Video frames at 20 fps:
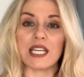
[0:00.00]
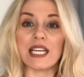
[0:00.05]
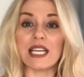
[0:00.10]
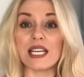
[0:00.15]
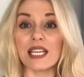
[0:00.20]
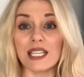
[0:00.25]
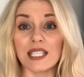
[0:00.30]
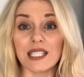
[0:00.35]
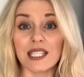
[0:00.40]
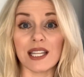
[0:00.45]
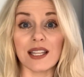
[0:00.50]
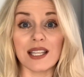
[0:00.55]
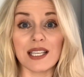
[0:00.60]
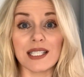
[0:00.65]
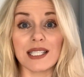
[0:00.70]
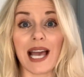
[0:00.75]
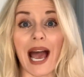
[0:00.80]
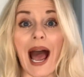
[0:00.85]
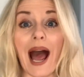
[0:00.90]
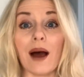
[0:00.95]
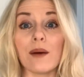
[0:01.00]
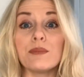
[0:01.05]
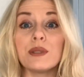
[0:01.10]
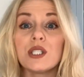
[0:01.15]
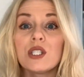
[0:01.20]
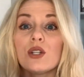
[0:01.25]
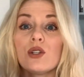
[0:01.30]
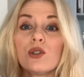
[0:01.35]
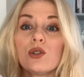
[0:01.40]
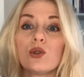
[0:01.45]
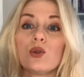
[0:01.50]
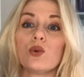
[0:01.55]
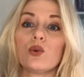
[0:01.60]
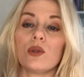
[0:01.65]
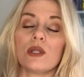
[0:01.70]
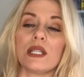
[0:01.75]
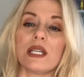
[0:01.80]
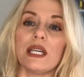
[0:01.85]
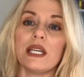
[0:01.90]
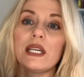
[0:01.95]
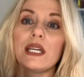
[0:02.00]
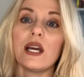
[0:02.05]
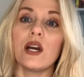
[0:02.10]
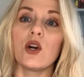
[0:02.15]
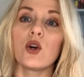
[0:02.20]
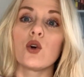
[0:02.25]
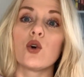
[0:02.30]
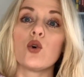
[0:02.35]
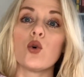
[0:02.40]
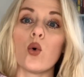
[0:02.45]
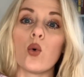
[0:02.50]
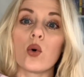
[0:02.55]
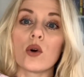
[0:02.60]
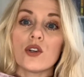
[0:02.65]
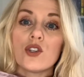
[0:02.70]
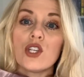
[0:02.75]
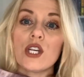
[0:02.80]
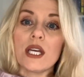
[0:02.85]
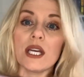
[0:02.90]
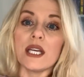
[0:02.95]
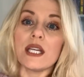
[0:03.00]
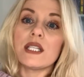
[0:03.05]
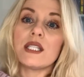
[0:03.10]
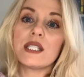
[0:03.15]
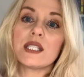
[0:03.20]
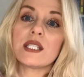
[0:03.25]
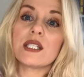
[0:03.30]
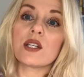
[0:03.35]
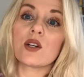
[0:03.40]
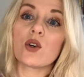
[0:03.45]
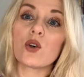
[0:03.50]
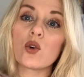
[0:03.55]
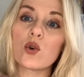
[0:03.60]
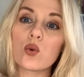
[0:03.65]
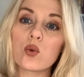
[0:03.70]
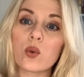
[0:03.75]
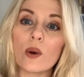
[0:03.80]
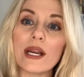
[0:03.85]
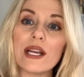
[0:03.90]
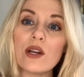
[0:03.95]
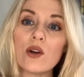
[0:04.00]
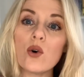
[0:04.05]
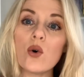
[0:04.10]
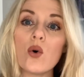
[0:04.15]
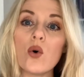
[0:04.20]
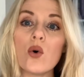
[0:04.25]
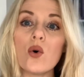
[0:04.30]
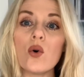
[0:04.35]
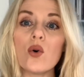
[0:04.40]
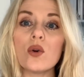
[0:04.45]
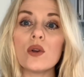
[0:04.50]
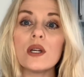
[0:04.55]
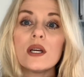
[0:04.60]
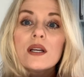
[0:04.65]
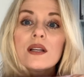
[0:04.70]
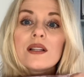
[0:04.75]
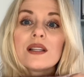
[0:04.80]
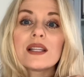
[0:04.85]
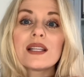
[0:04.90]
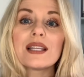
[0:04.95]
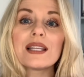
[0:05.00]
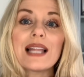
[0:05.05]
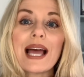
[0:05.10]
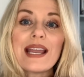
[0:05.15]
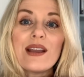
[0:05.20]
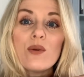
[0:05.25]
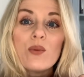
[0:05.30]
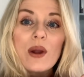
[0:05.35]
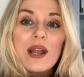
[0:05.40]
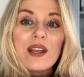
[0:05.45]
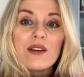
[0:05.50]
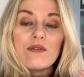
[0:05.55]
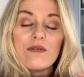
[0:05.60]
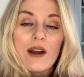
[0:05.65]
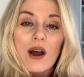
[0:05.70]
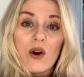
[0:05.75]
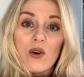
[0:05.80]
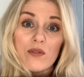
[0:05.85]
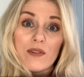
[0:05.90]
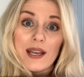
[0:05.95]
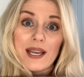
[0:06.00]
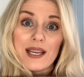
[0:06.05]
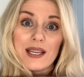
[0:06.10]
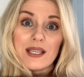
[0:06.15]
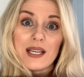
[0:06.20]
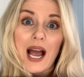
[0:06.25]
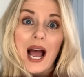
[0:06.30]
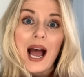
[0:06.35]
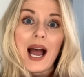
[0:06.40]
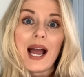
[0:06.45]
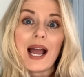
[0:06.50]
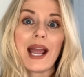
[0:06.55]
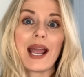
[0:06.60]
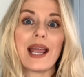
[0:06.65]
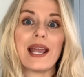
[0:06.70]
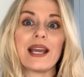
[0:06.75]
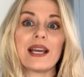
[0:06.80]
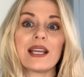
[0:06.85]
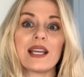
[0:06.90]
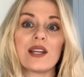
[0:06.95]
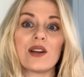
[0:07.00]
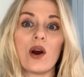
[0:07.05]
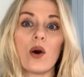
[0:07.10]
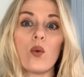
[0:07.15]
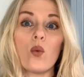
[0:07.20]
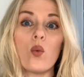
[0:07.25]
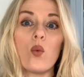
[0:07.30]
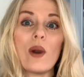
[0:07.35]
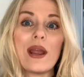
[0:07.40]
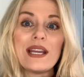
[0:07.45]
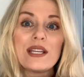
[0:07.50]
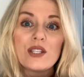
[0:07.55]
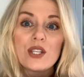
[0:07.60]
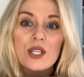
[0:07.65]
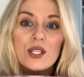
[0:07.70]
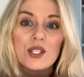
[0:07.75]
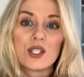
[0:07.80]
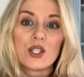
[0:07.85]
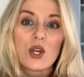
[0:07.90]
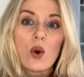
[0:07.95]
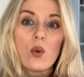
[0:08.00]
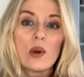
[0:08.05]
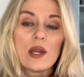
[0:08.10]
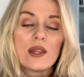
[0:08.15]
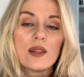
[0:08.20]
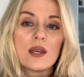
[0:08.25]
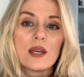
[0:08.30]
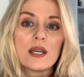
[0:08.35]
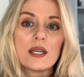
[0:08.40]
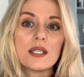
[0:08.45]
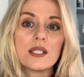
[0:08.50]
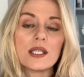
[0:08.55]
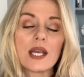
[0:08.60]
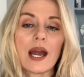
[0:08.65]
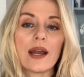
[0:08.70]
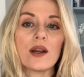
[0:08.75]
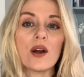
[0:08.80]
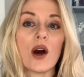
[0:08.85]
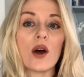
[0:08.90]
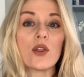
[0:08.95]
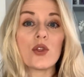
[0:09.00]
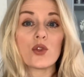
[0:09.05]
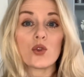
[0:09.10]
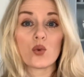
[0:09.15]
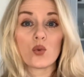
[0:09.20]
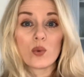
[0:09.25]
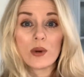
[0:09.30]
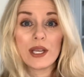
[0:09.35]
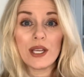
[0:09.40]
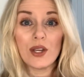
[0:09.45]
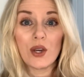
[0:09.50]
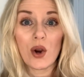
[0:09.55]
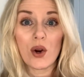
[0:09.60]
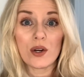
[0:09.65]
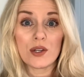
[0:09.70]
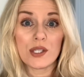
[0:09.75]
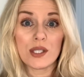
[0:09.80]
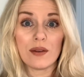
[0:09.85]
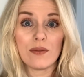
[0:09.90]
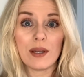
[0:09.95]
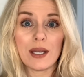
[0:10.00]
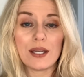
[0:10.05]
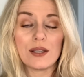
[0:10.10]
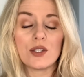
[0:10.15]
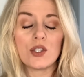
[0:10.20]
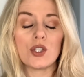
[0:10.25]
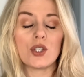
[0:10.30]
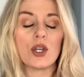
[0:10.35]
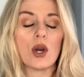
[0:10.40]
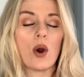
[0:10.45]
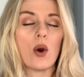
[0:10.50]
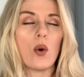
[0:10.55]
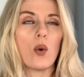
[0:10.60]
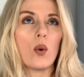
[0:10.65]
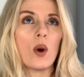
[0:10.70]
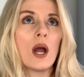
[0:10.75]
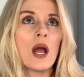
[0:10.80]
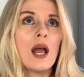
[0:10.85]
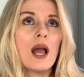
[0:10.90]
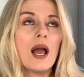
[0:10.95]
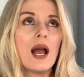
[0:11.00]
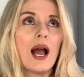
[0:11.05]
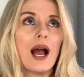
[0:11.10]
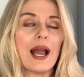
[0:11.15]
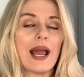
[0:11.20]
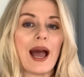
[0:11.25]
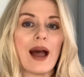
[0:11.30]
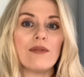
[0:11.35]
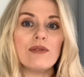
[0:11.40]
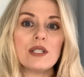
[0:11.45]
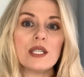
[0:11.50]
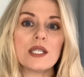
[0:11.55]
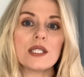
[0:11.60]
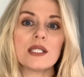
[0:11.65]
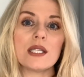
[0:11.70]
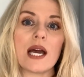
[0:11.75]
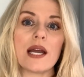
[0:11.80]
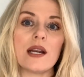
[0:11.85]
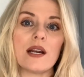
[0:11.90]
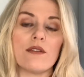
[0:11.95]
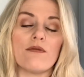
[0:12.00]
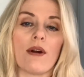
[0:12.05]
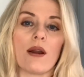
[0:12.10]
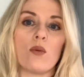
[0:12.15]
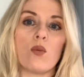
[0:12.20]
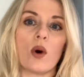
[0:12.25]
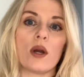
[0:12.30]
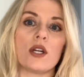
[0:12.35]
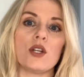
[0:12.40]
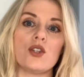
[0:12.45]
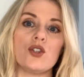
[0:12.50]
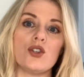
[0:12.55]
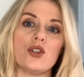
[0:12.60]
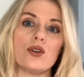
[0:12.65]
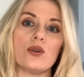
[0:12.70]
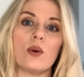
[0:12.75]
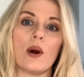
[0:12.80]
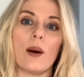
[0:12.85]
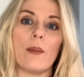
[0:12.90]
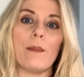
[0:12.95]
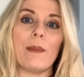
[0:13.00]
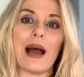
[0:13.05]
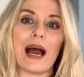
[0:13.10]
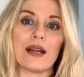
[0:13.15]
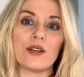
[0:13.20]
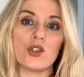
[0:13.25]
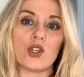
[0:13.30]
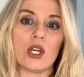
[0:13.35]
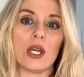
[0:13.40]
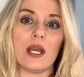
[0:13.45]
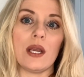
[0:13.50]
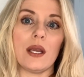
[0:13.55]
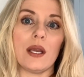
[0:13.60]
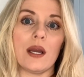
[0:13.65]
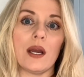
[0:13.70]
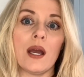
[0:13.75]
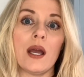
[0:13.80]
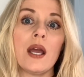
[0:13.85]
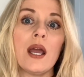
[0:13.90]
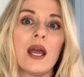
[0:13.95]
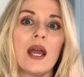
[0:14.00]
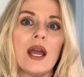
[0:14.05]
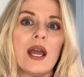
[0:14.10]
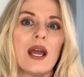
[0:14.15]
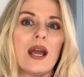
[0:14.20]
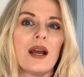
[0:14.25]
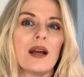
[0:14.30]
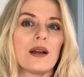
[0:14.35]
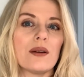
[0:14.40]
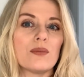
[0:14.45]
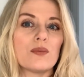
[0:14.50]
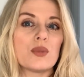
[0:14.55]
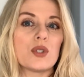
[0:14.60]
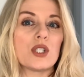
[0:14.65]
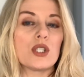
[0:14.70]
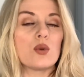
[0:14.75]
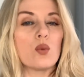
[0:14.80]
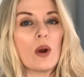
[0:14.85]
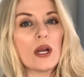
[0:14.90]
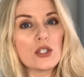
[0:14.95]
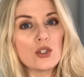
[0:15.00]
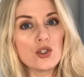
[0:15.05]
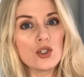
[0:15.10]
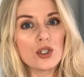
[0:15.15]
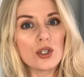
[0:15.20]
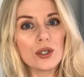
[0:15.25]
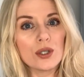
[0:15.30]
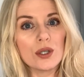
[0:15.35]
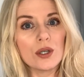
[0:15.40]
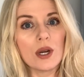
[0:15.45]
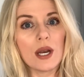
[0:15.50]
is this absolutely gorgeous, crinkled, lightweight velvet. I cannot wait to sew with this. I got 3 yards of it. So I haven't decided if I want to do a matching sweatshirt